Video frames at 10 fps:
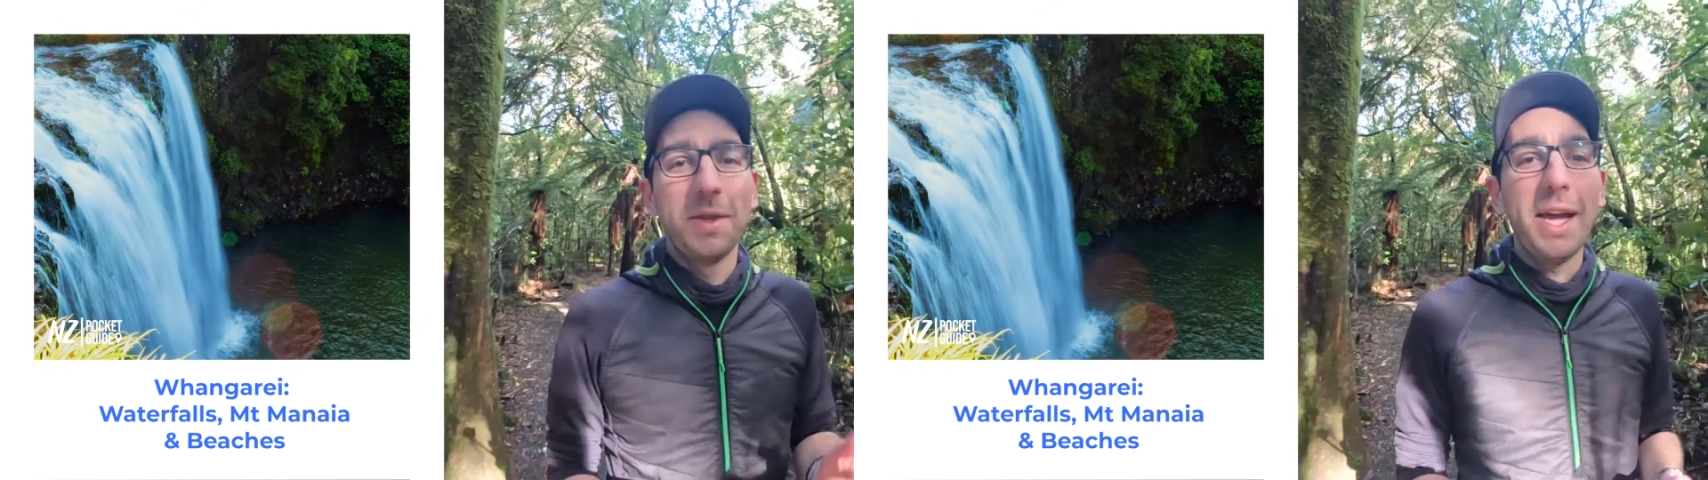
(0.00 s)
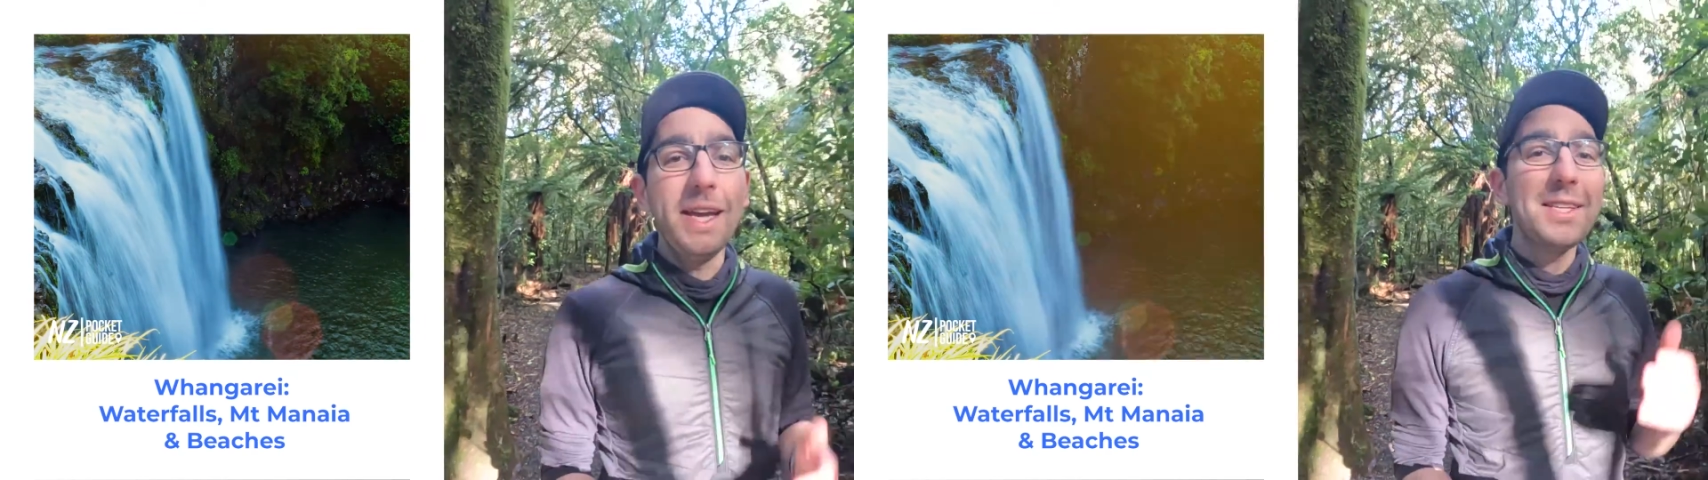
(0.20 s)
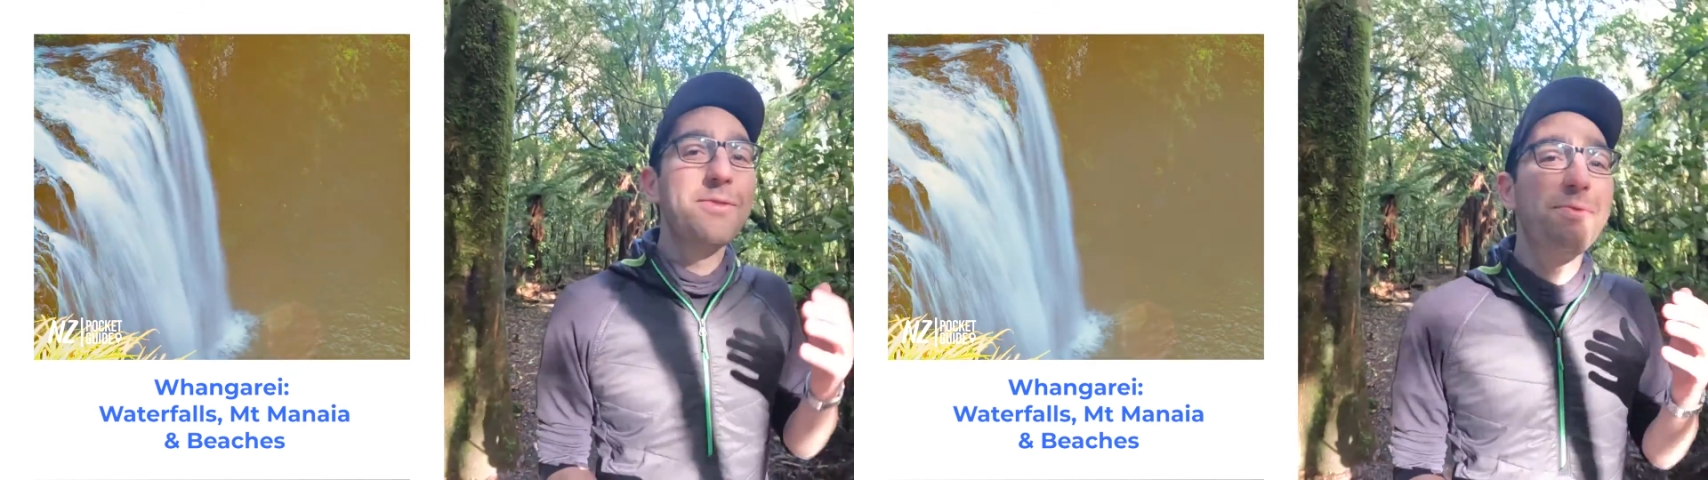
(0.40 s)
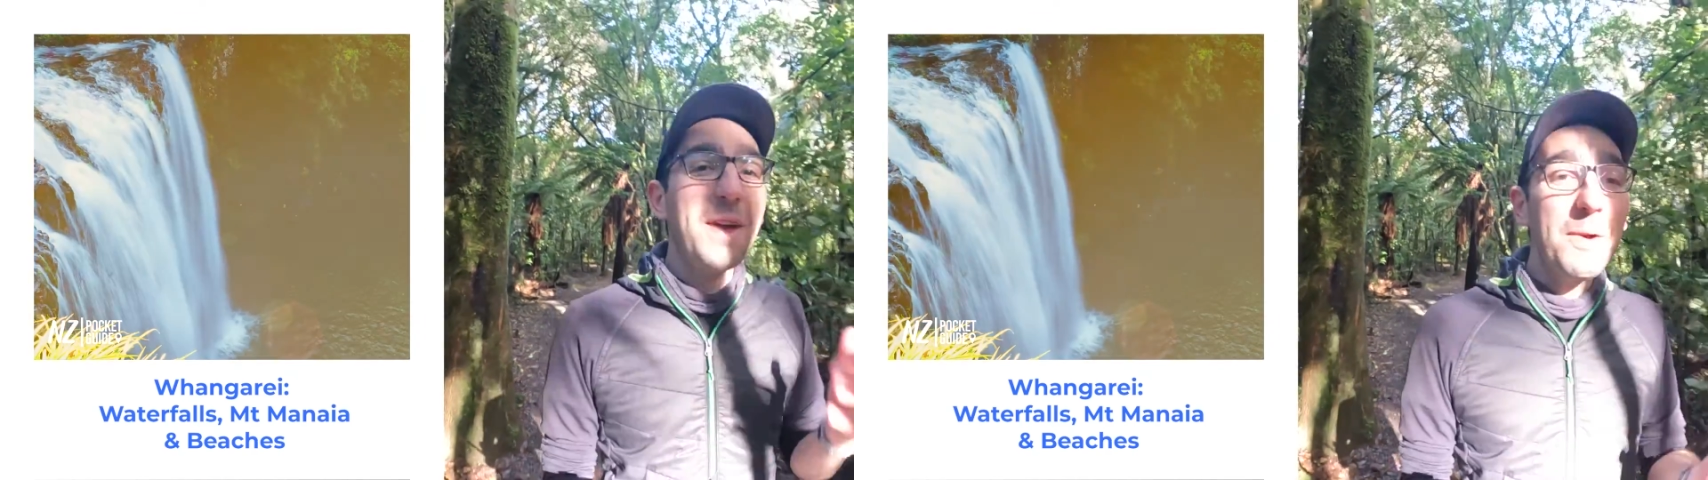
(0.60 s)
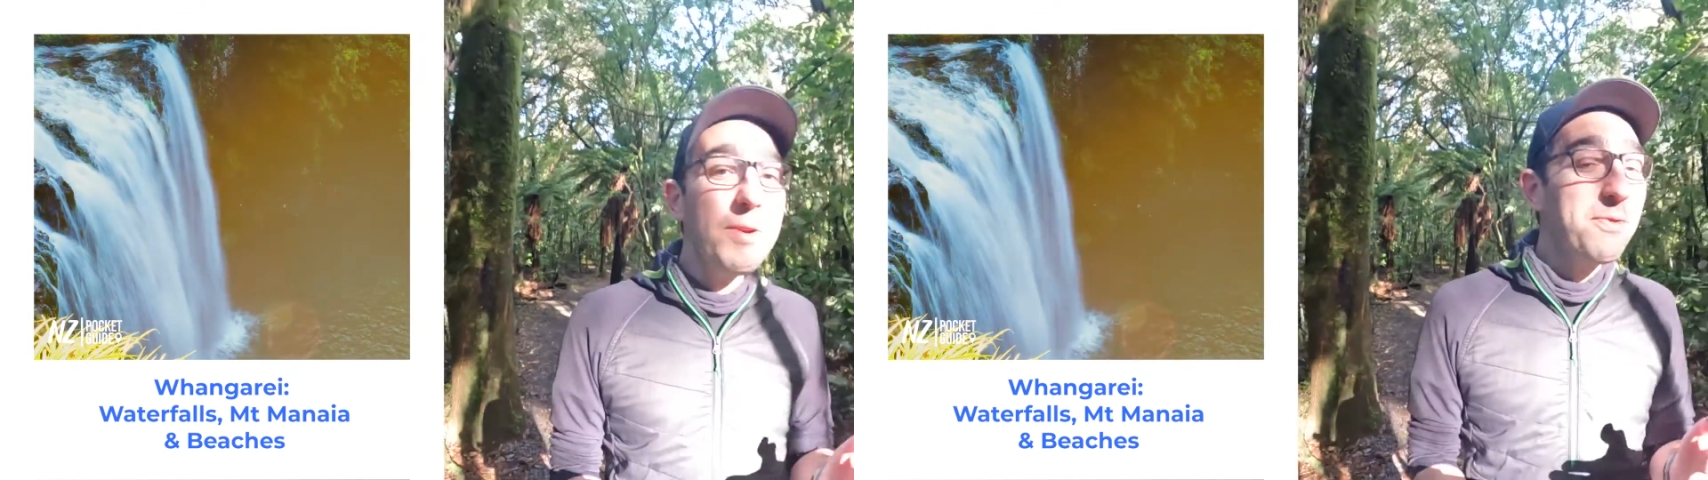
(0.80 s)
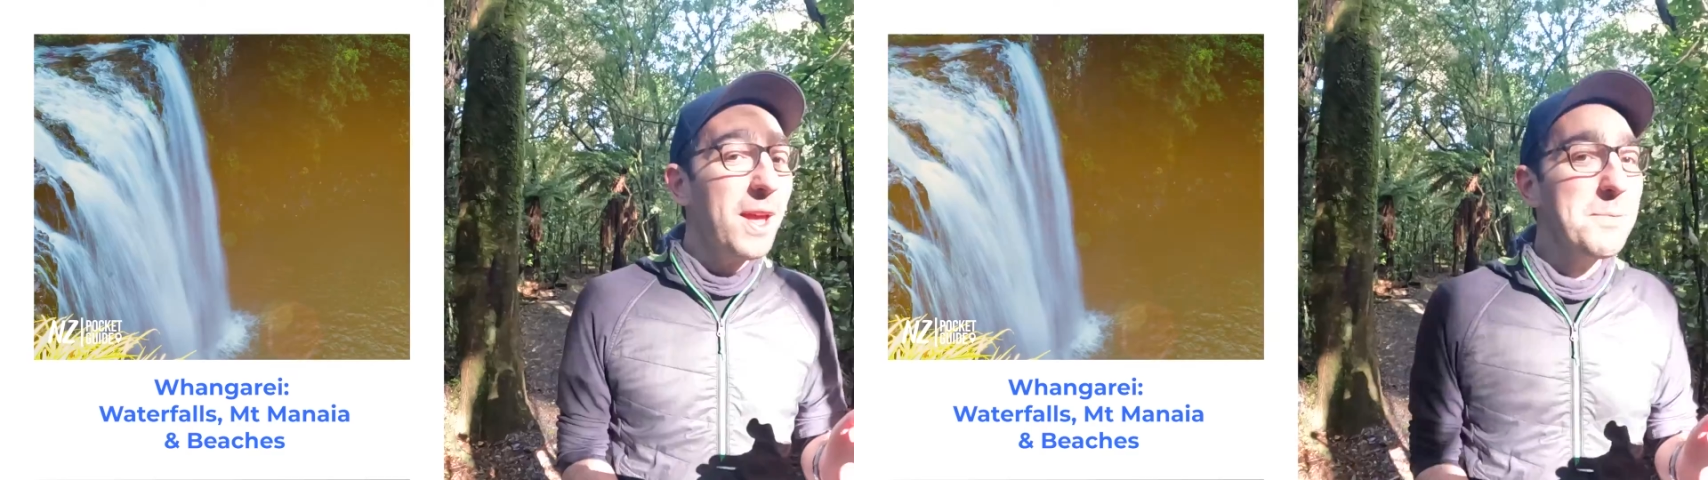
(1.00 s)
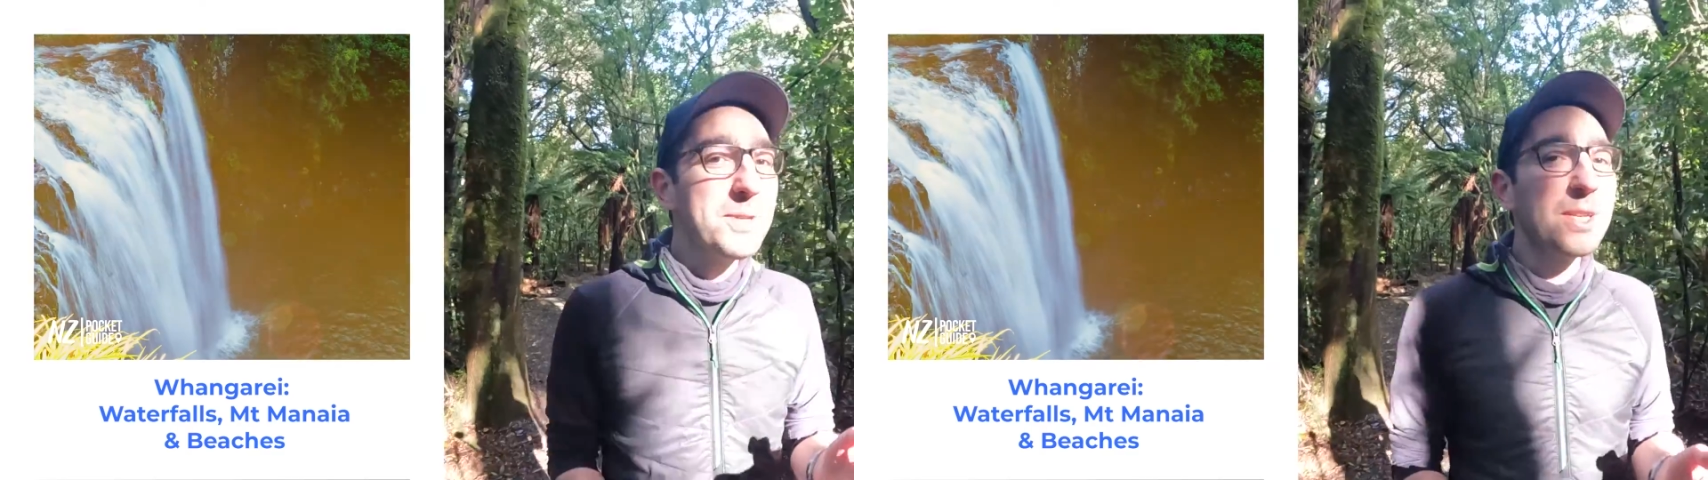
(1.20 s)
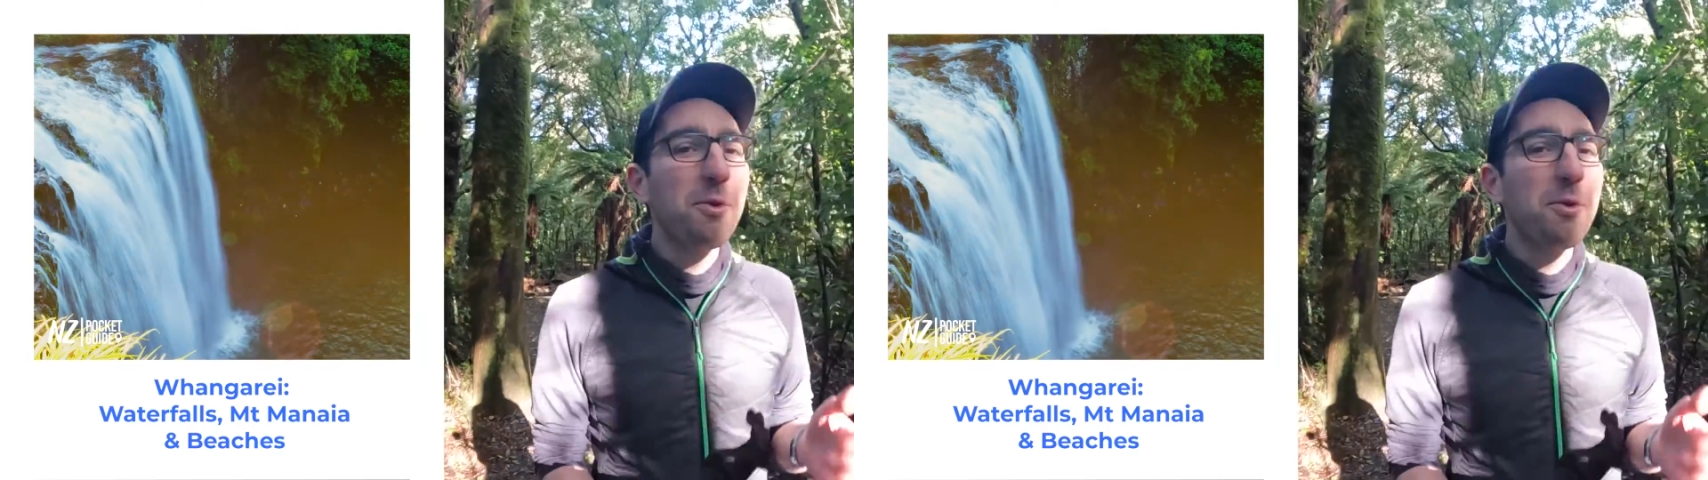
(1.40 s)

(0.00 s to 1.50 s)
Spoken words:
It is very famous